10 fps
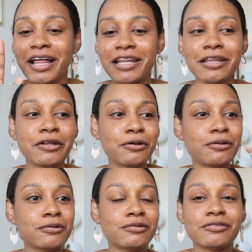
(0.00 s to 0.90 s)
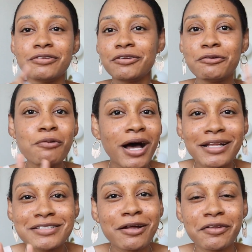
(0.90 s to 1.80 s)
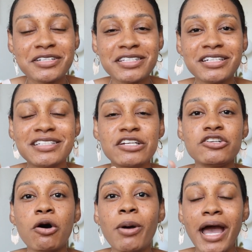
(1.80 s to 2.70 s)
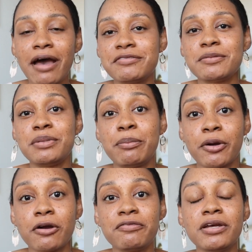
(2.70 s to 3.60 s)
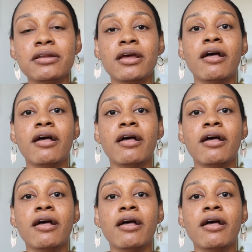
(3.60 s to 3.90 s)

little nuance and all these things, they don't have to be perfect.